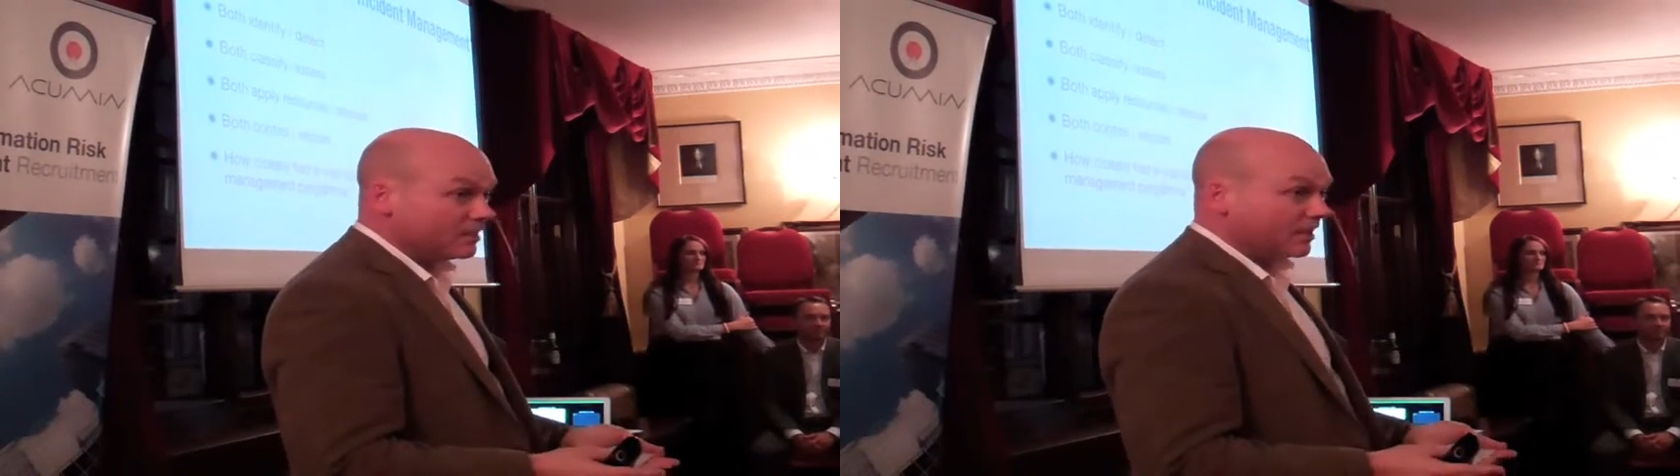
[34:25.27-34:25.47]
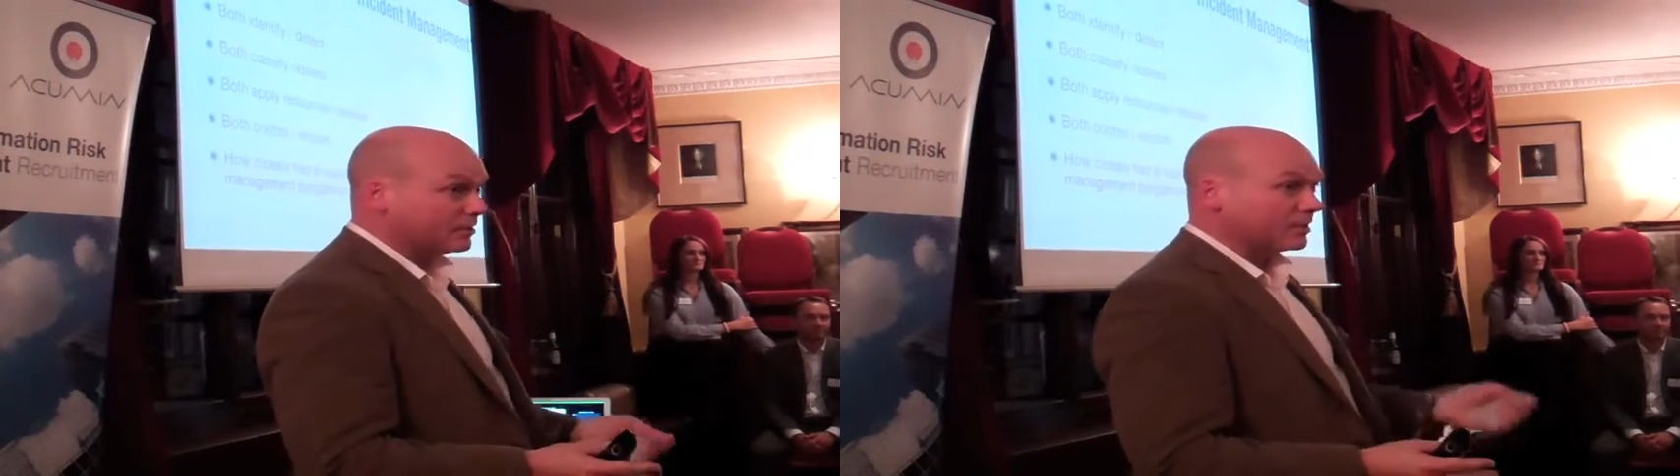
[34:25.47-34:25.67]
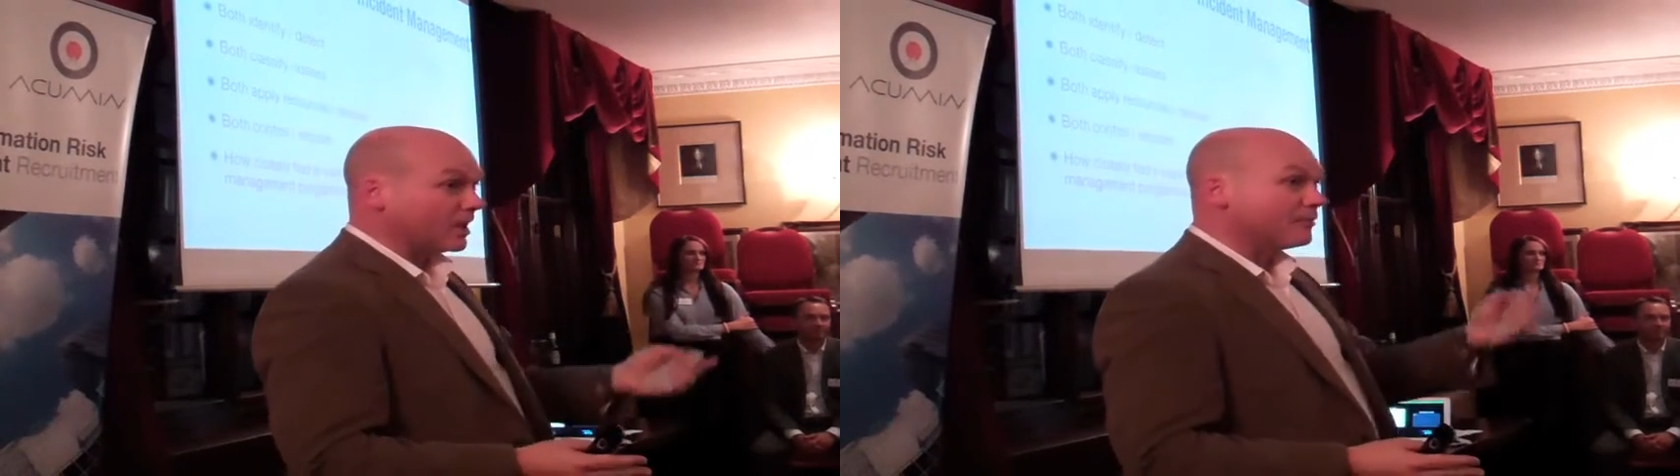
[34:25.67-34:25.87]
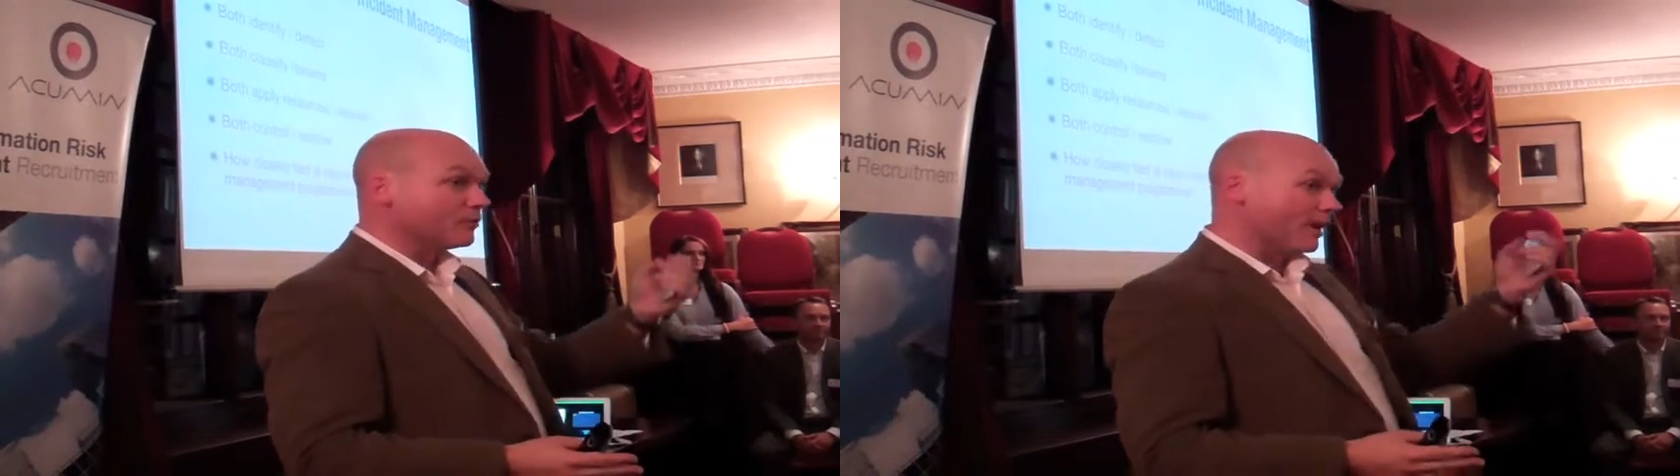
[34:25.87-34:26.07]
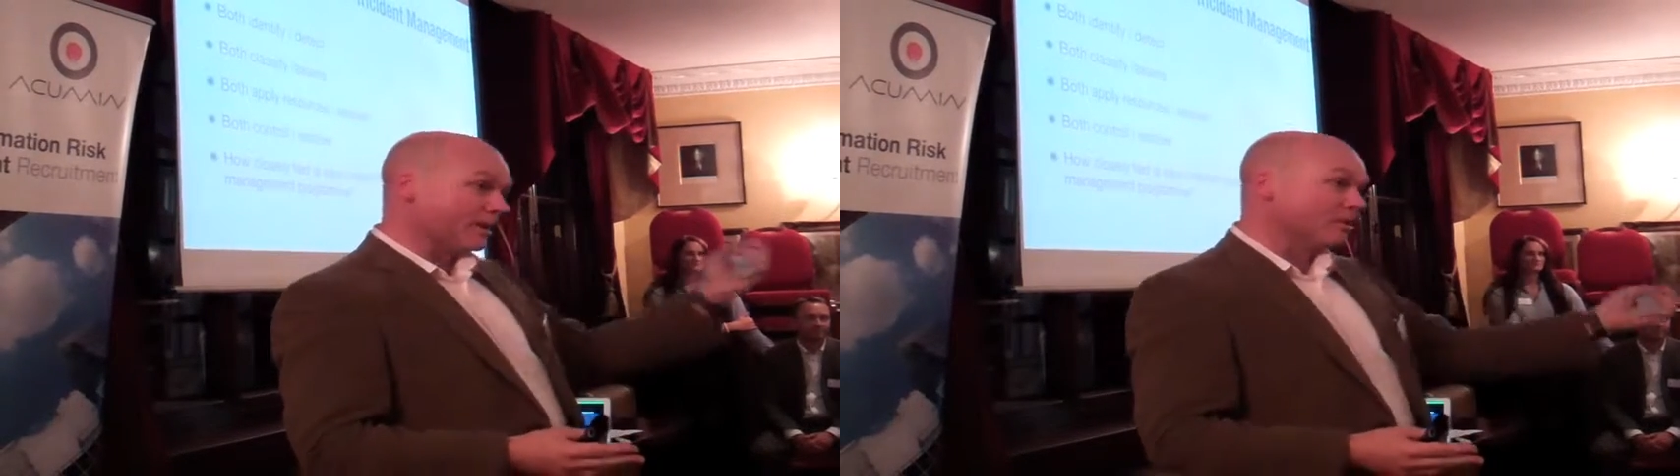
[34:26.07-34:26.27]
It could
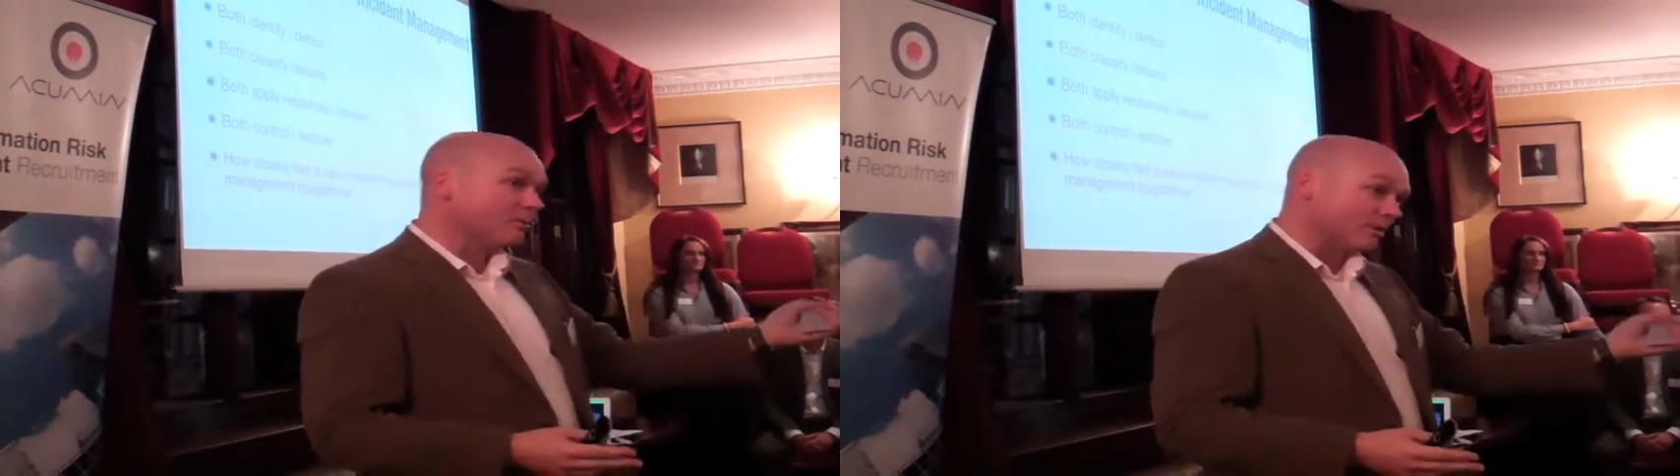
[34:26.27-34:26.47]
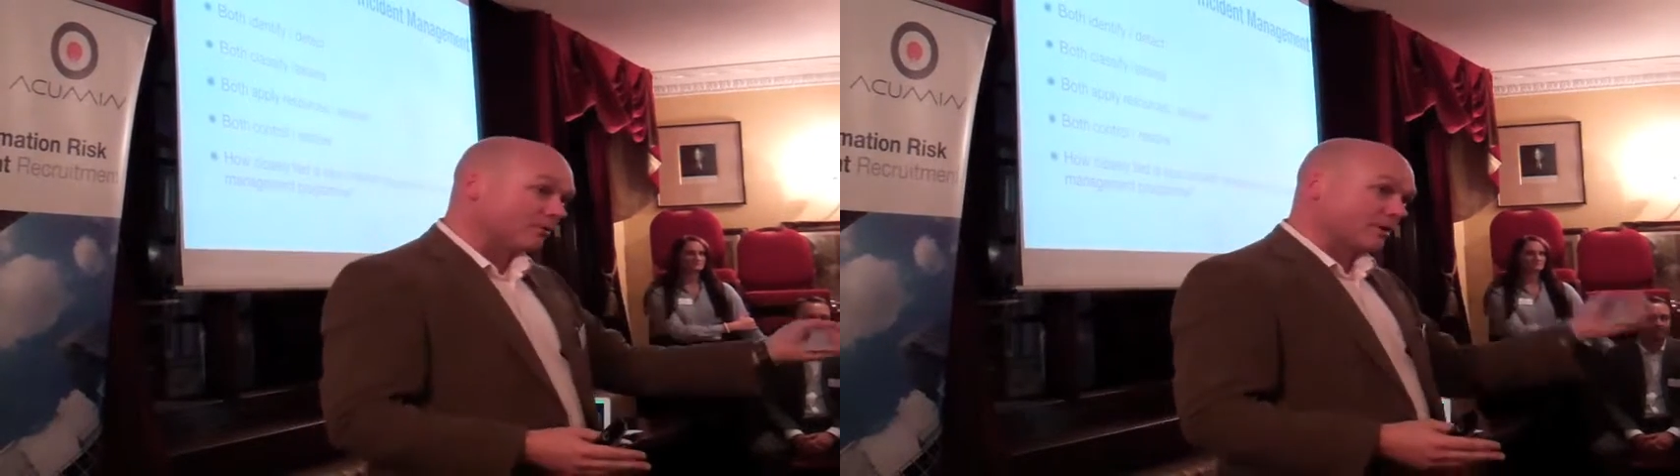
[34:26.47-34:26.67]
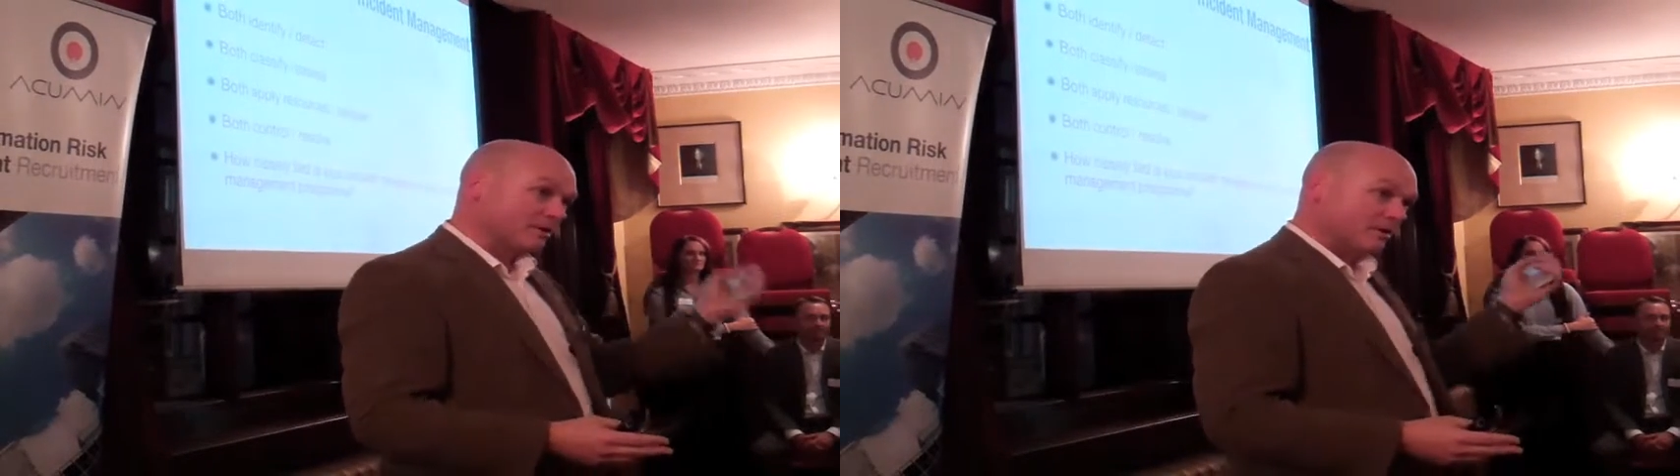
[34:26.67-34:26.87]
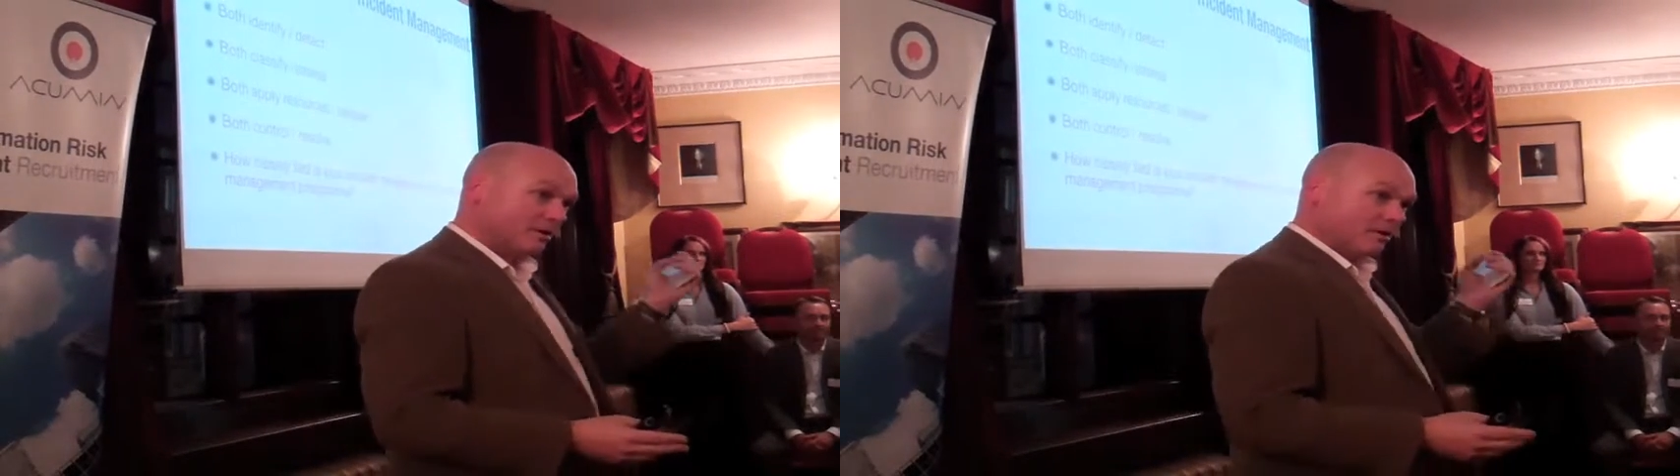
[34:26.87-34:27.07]
cover economic risk.